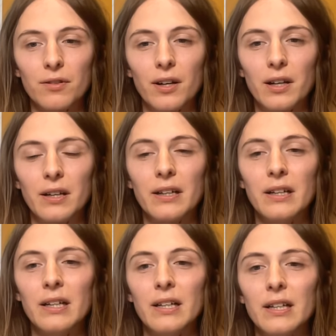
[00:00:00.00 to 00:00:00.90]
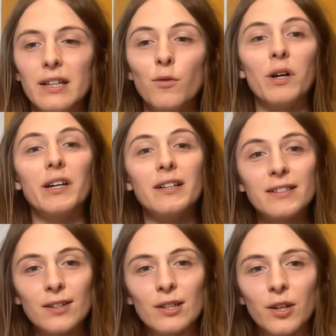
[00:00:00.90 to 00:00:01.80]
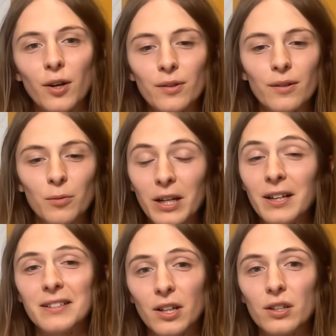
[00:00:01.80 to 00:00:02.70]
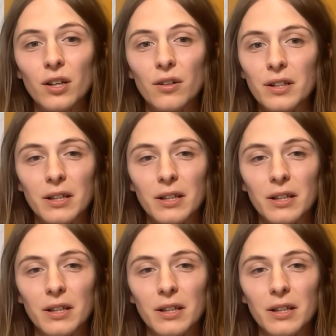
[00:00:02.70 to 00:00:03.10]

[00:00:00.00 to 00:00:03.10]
Like even when I started code when I started coding,